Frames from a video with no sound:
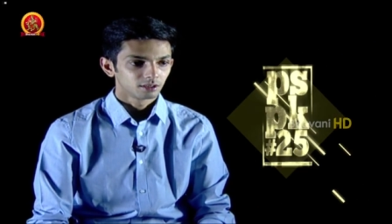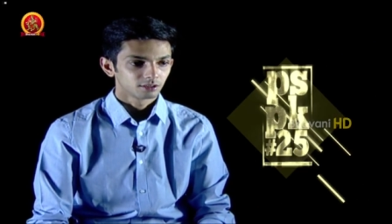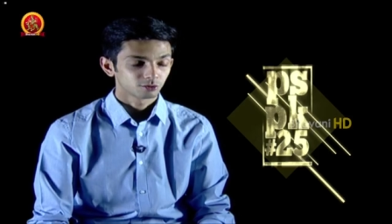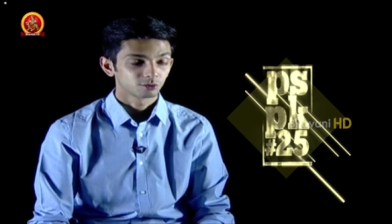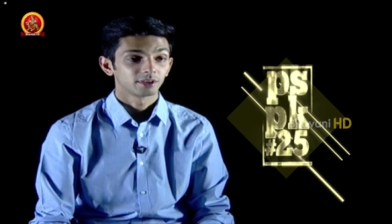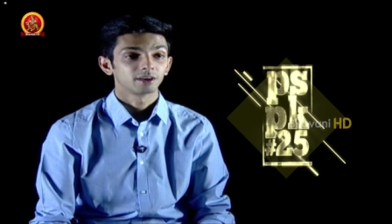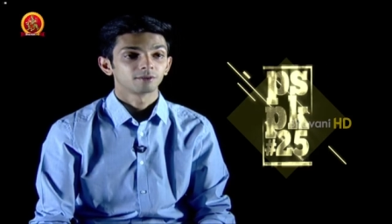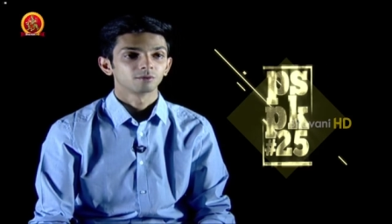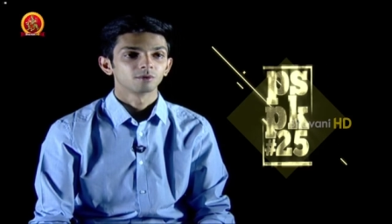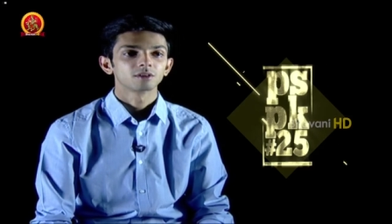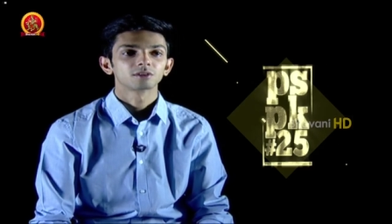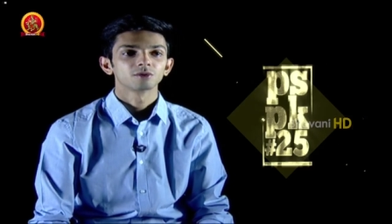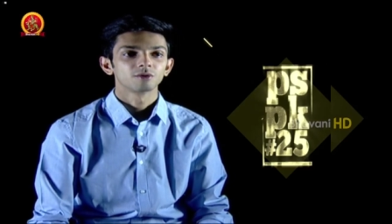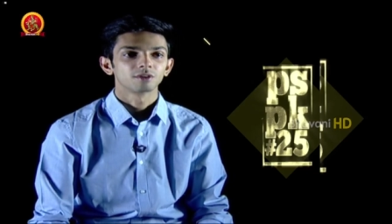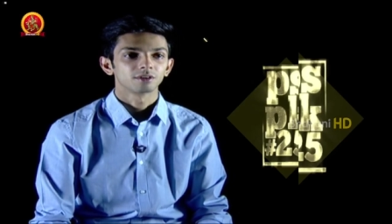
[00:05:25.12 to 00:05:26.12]
So that
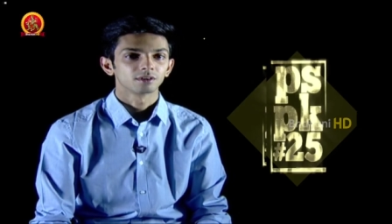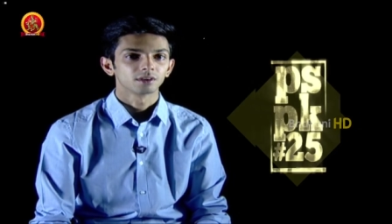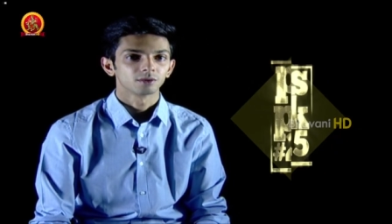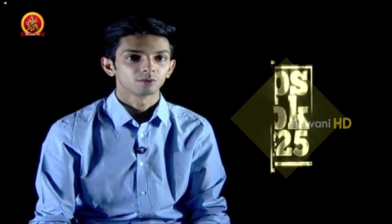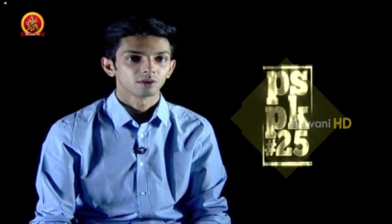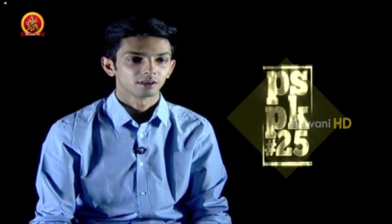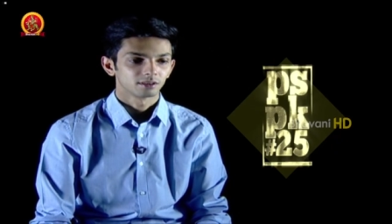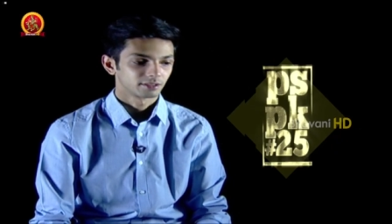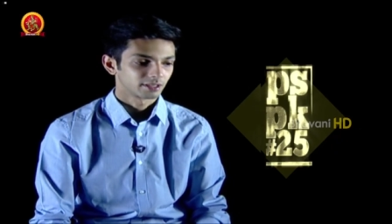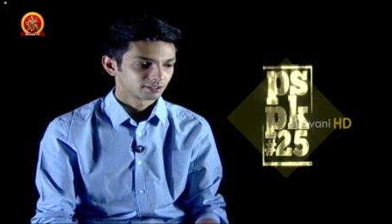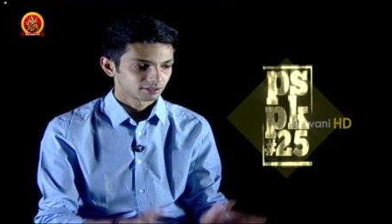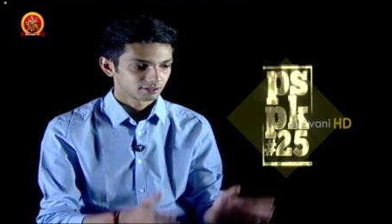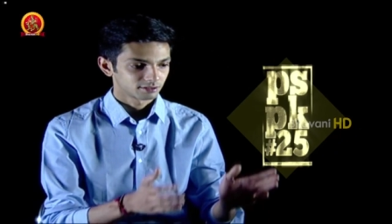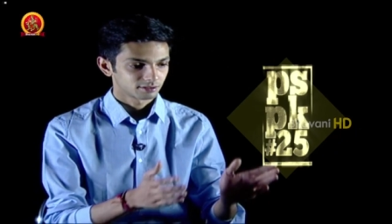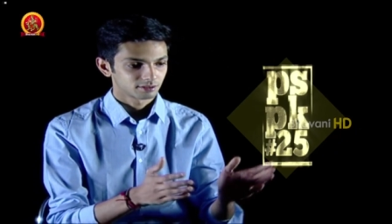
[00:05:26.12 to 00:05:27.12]
worked out really well.
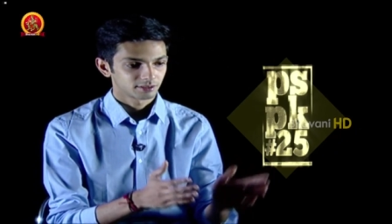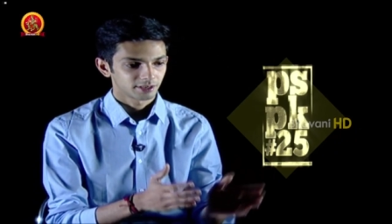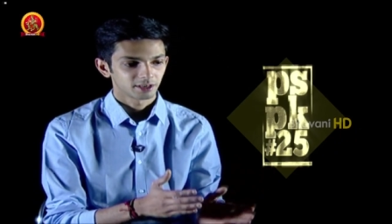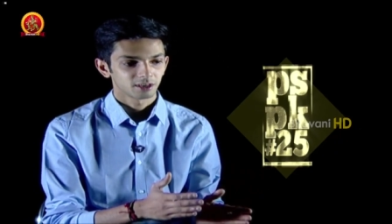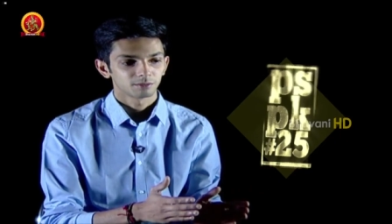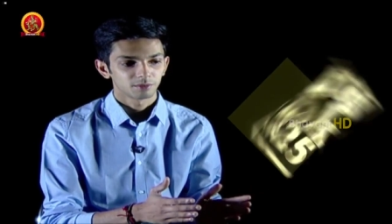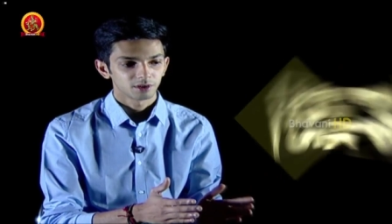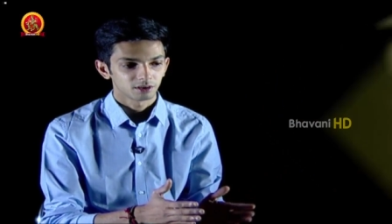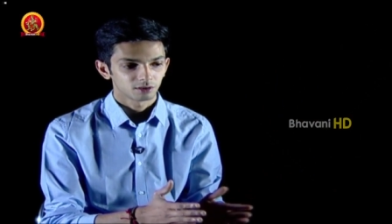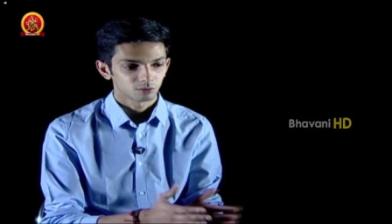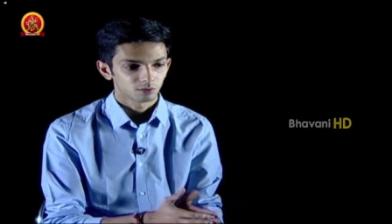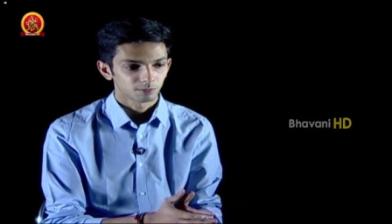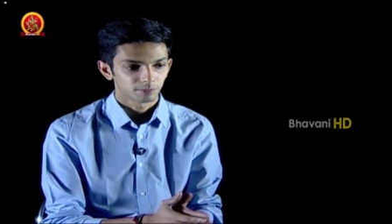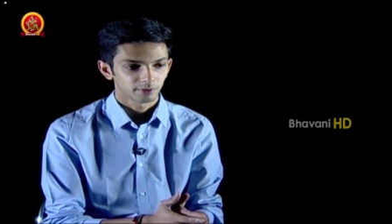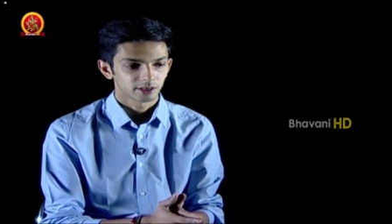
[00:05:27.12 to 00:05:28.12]
That's taken me
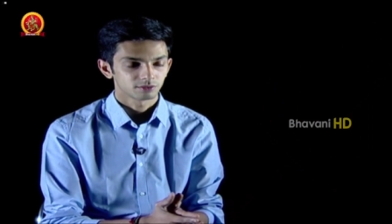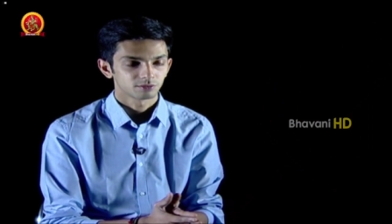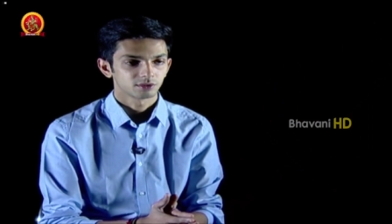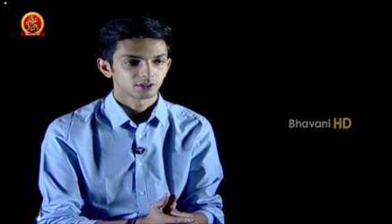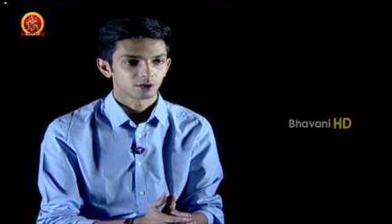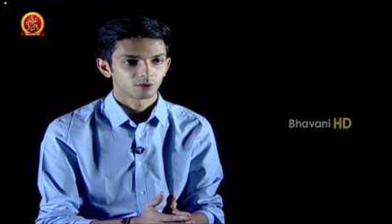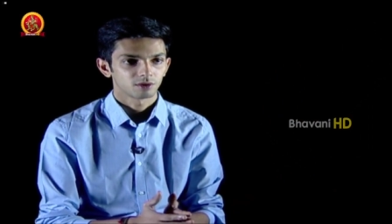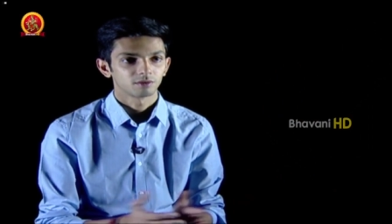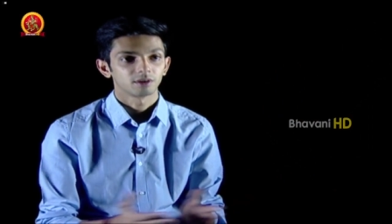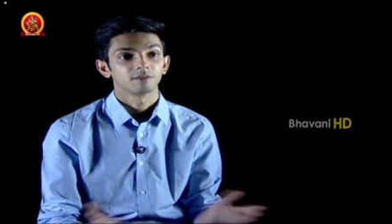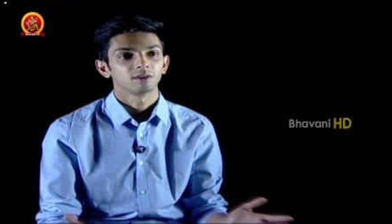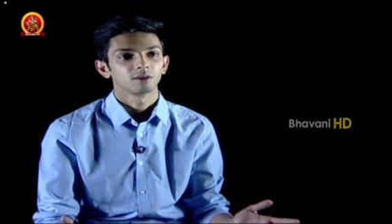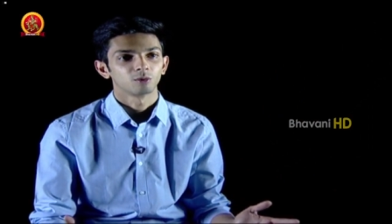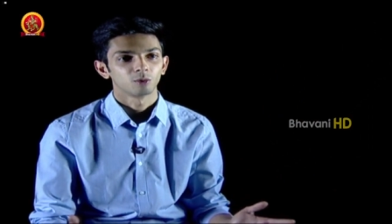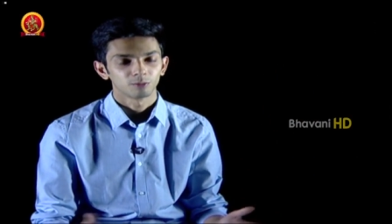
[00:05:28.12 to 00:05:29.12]
to a place which I would have
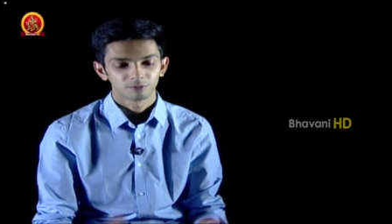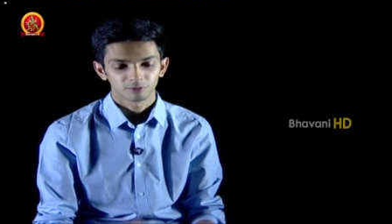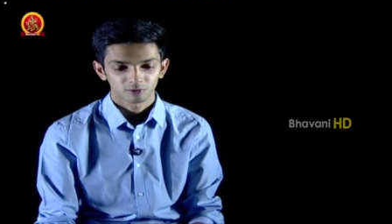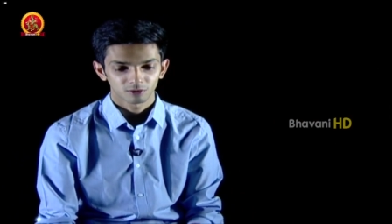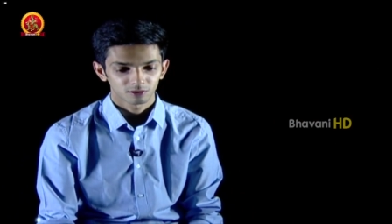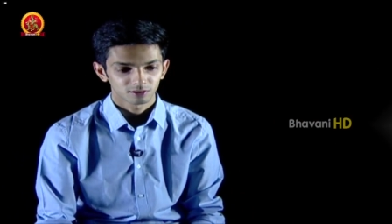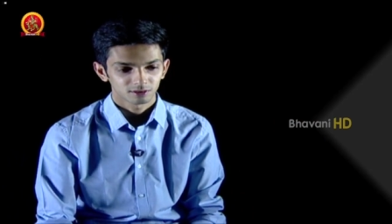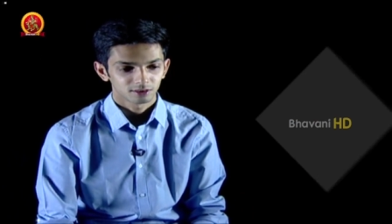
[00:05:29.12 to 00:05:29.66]
never hoped for.